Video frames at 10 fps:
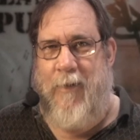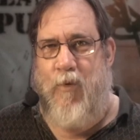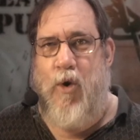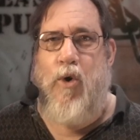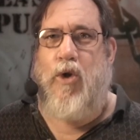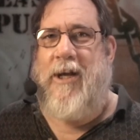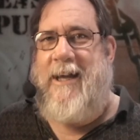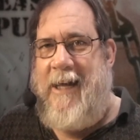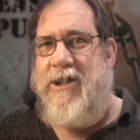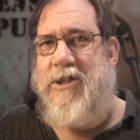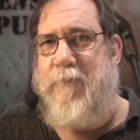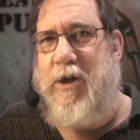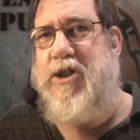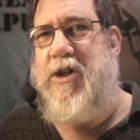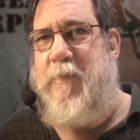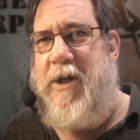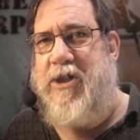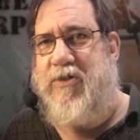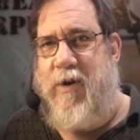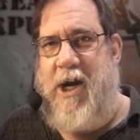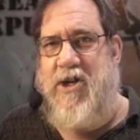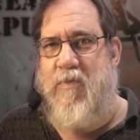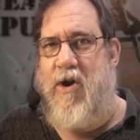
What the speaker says: ruled against the Bush administration